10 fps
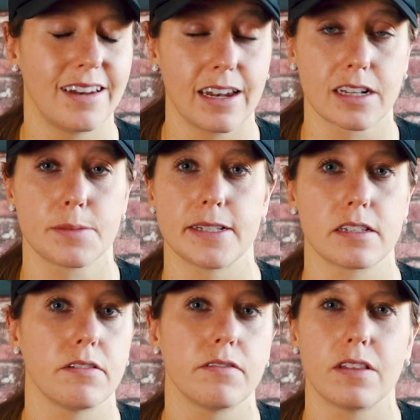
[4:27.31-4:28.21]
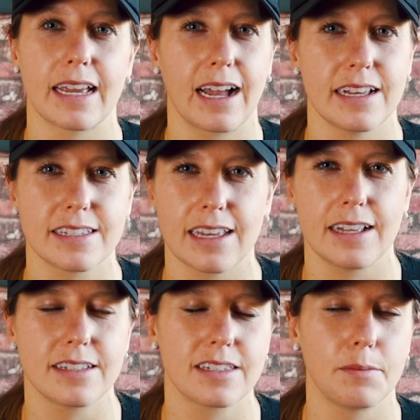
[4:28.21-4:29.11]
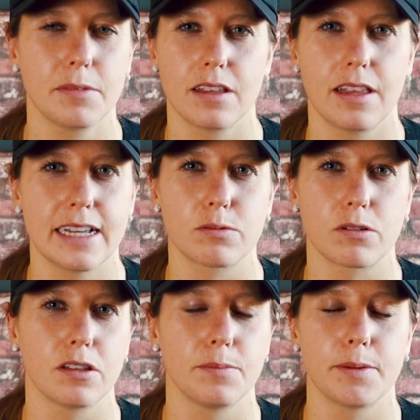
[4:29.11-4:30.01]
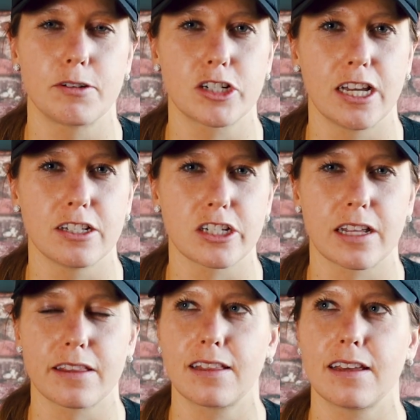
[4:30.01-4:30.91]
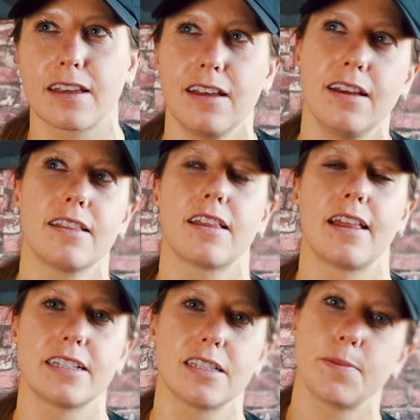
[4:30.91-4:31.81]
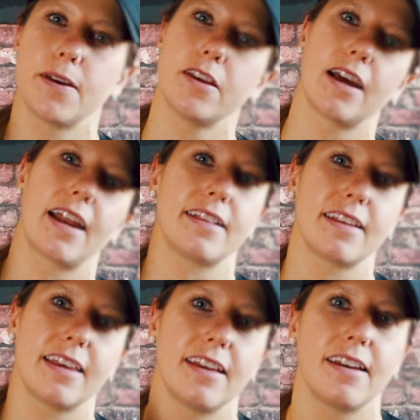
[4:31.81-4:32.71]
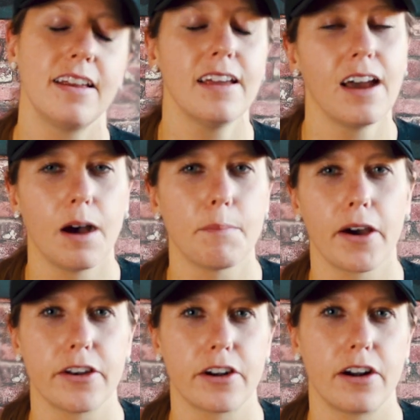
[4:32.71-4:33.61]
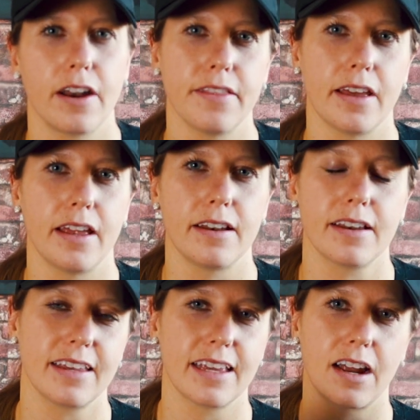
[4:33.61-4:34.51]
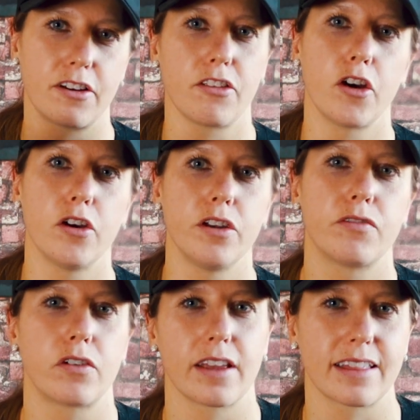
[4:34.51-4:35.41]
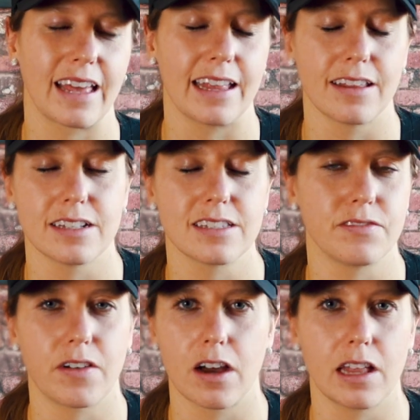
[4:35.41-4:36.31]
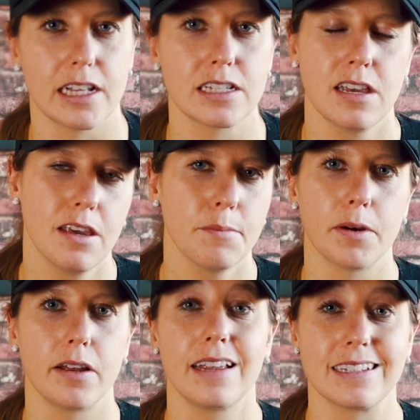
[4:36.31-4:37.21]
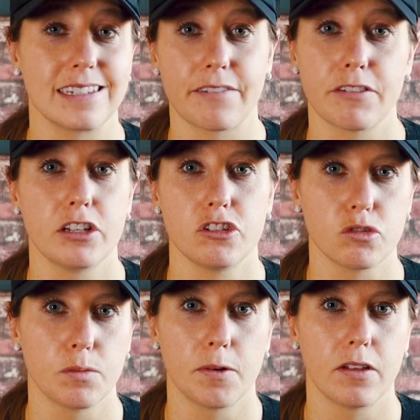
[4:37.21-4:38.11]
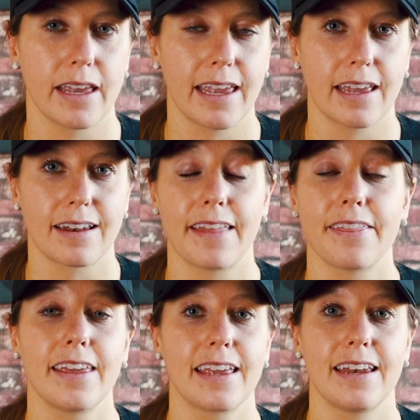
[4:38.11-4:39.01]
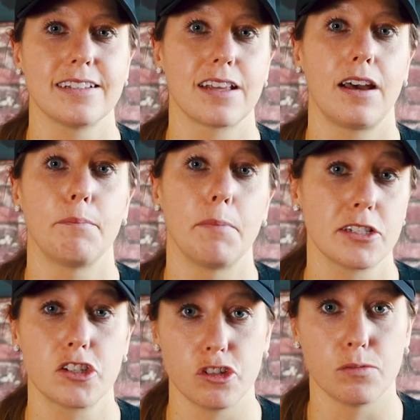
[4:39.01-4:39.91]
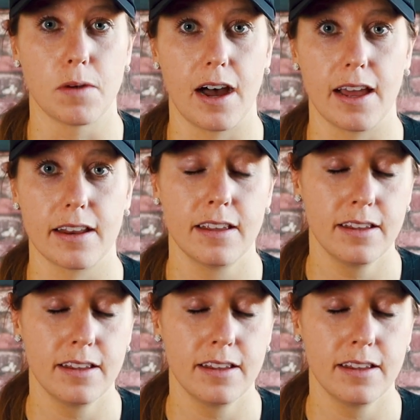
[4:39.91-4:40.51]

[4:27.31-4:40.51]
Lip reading: and inexpensive. Like I said, some of the lights were a little bit more challenging. I think like the license plate, you kind of have to get up under and then get under the hood for like the headlights and fog lights, but it's definitely doable and I think it is a must-do mod.